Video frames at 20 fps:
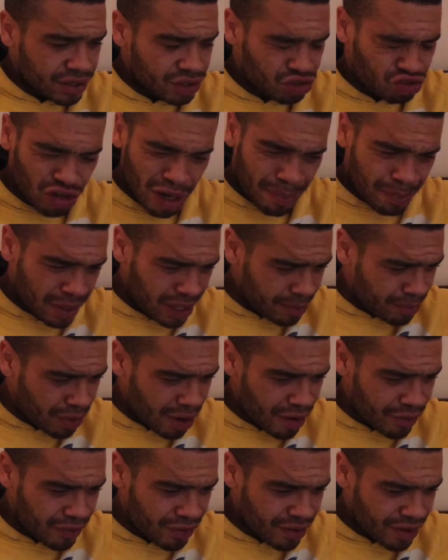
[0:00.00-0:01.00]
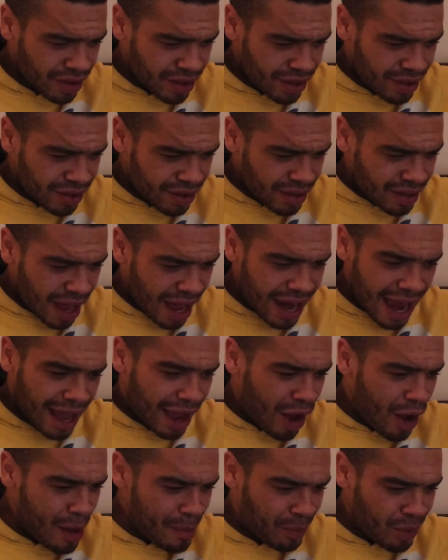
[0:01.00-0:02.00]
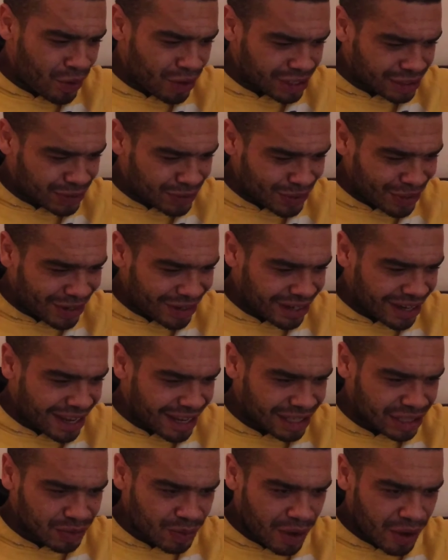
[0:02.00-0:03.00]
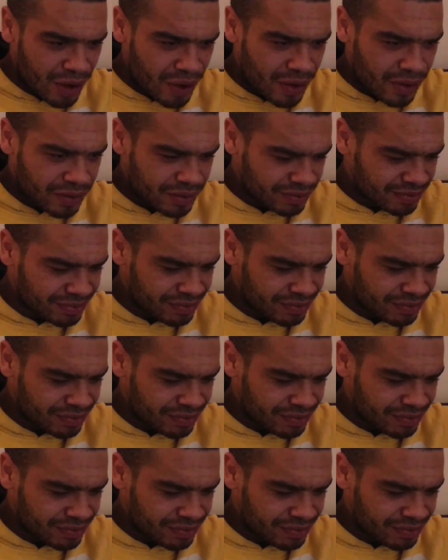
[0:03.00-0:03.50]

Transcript: Drippy, bruv. I like how he put his daughter there as well.